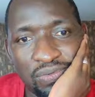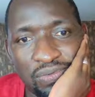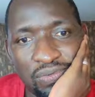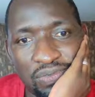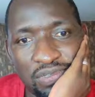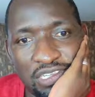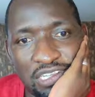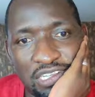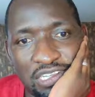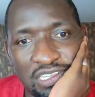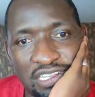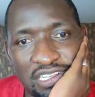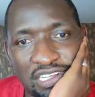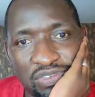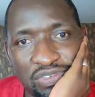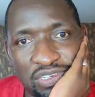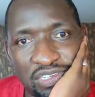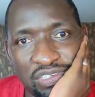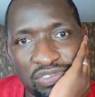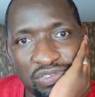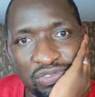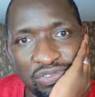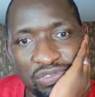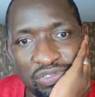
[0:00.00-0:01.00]
this that you
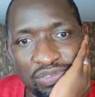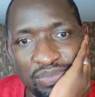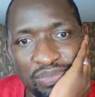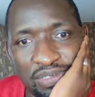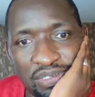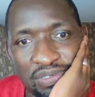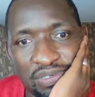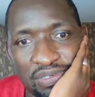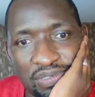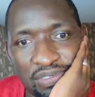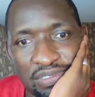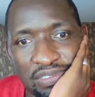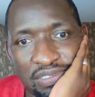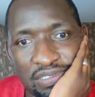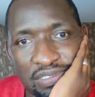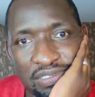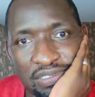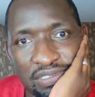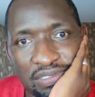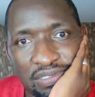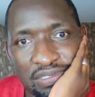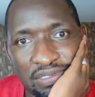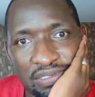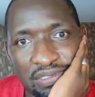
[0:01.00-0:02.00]
want to do because,
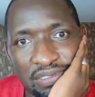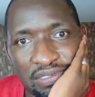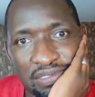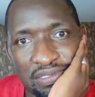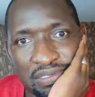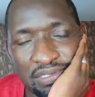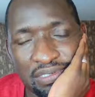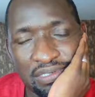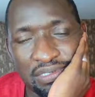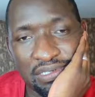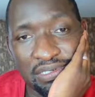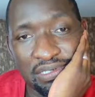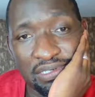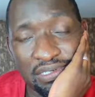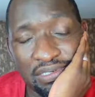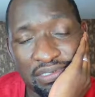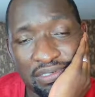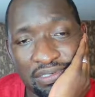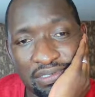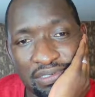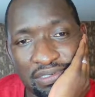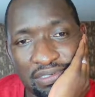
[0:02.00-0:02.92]
oh, no.